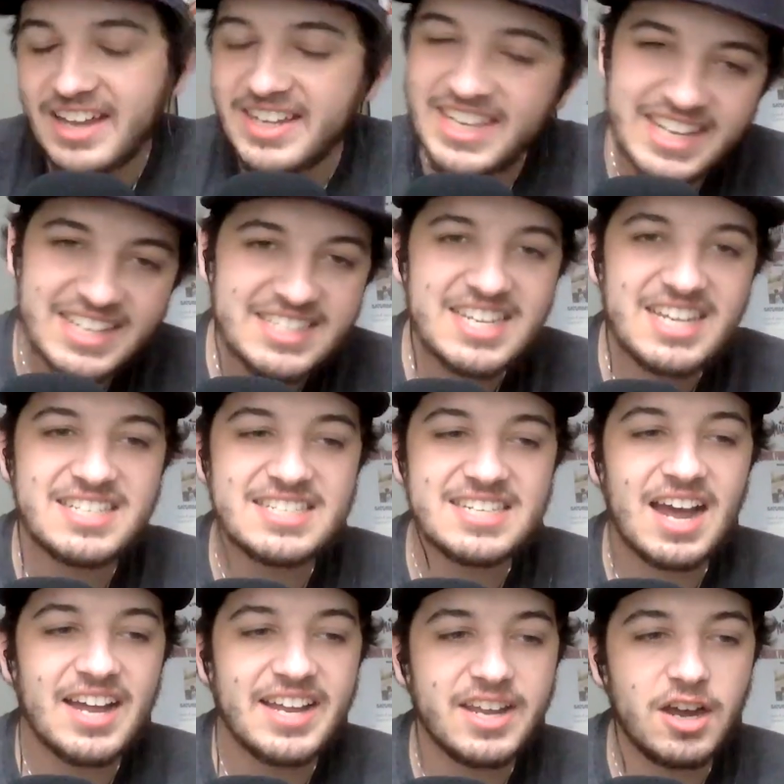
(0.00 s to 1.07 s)
I can't say
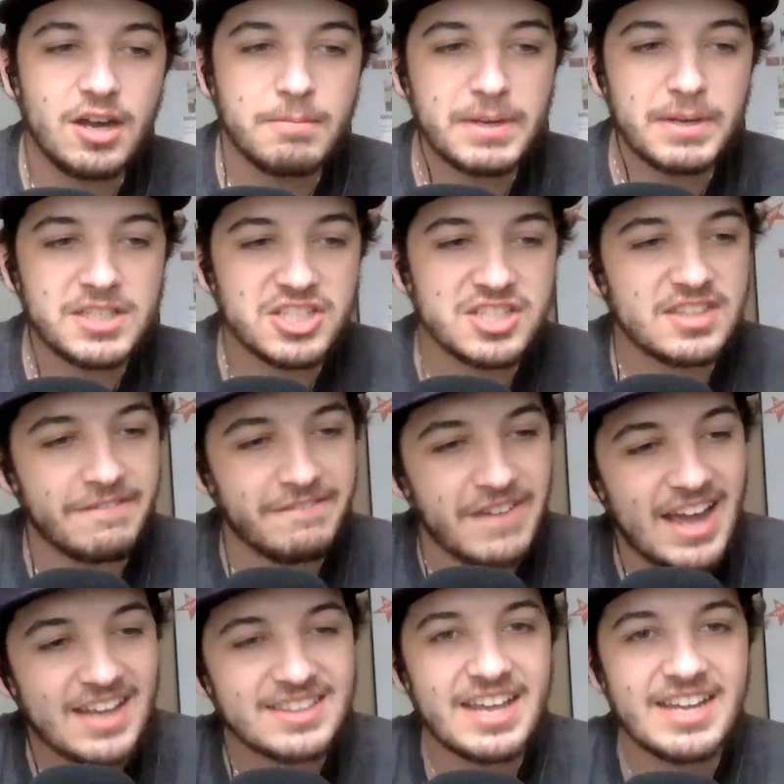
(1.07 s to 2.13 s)
Cy Young, but just the
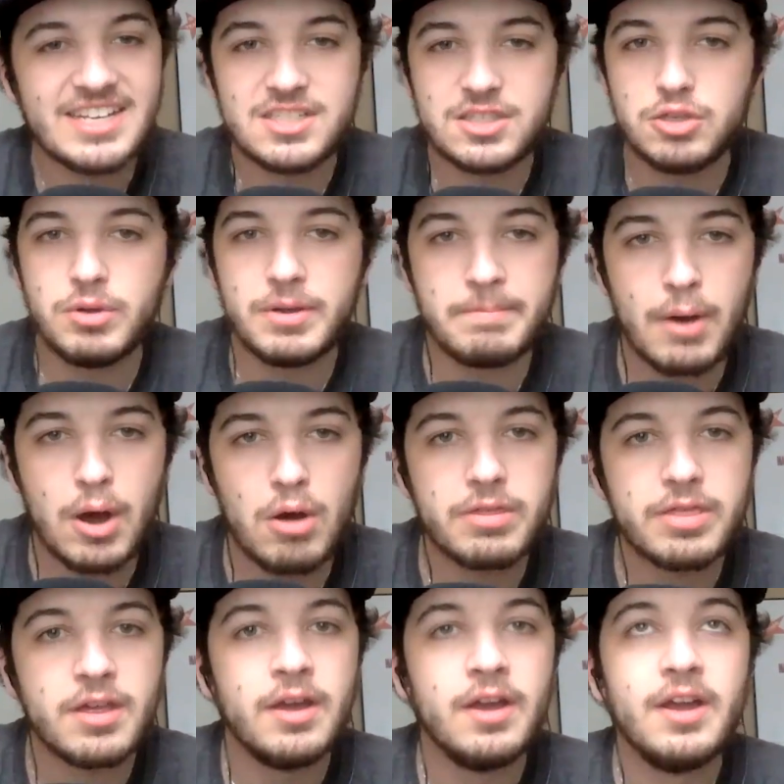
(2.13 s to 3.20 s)
fact that he's doing
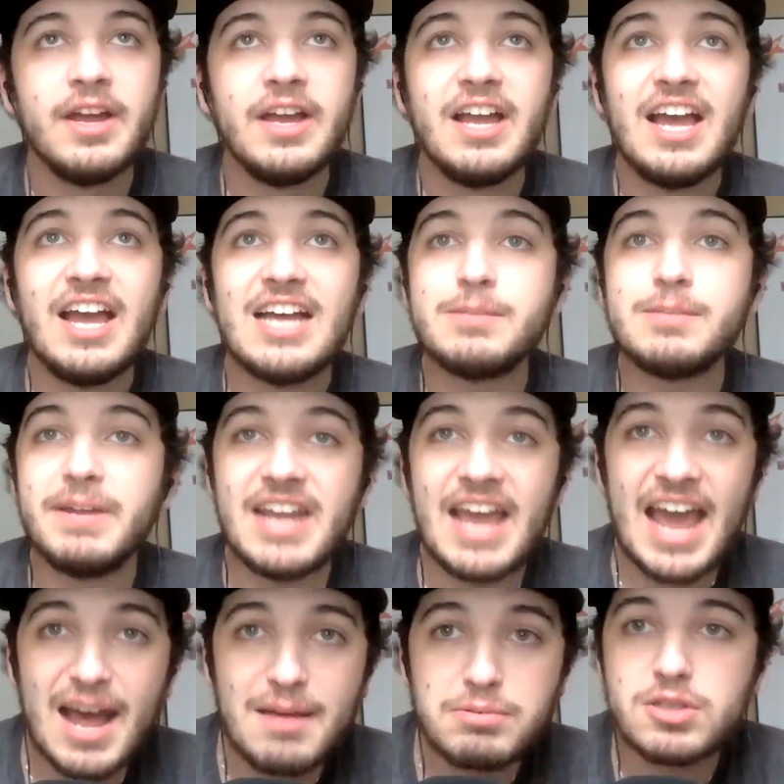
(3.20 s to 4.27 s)
both has been
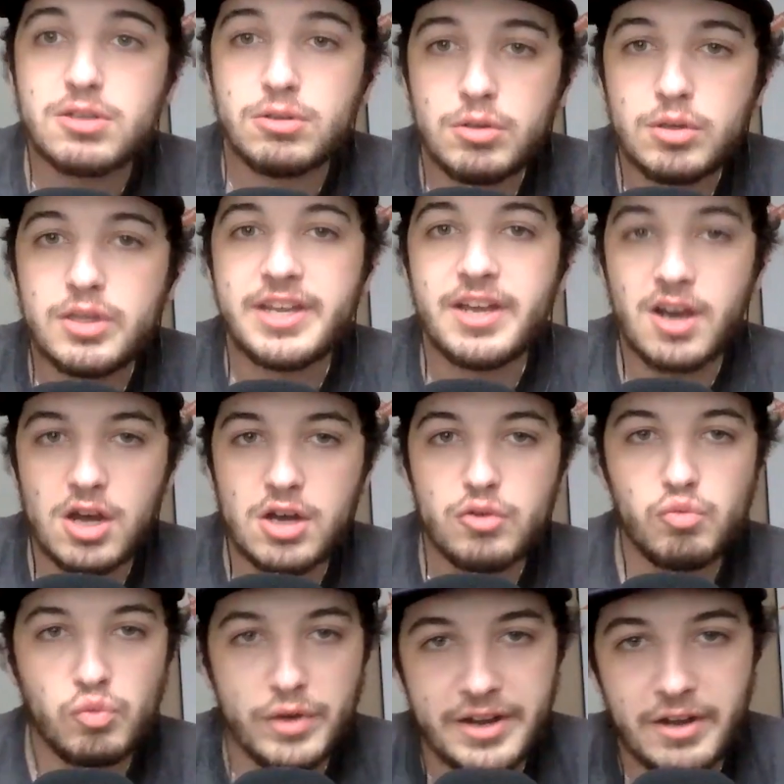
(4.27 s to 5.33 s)
absolutely
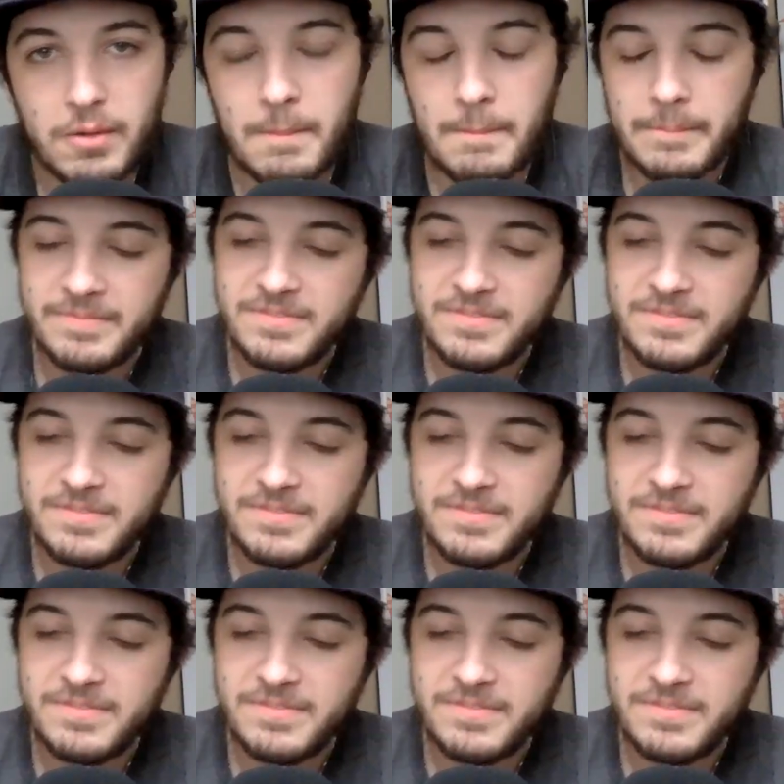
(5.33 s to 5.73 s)
unreal.